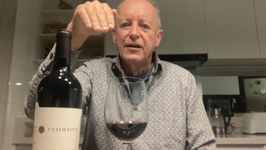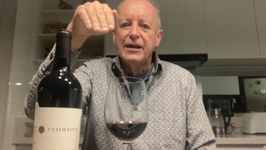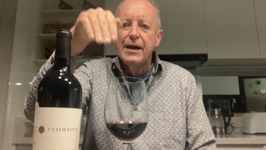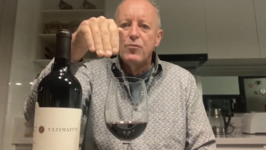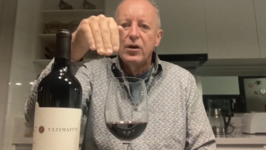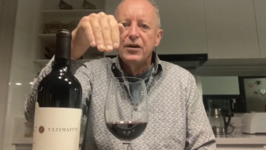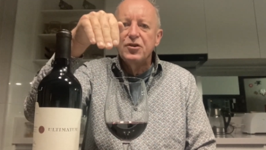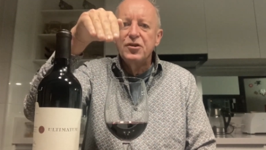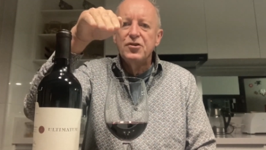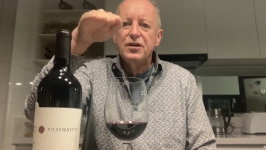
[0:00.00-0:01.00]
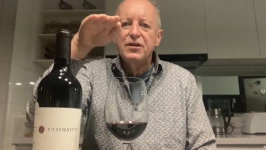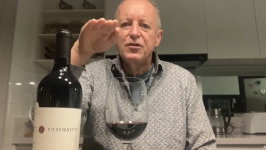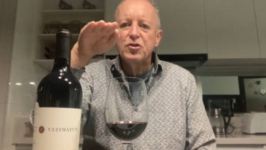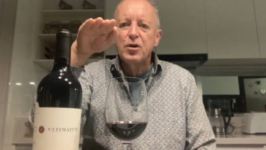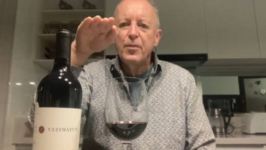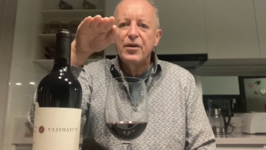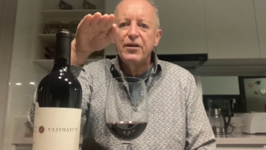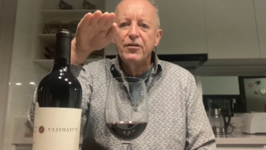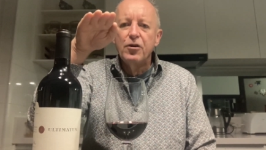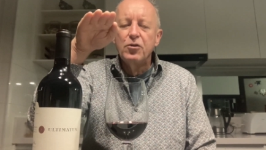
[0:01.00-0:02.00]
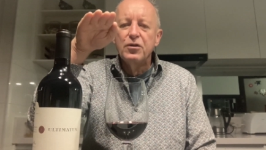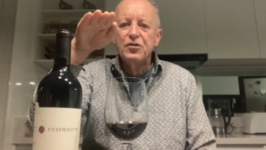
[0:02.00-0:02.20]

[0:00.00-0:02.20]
Game Ranch is, and at the top of that knoll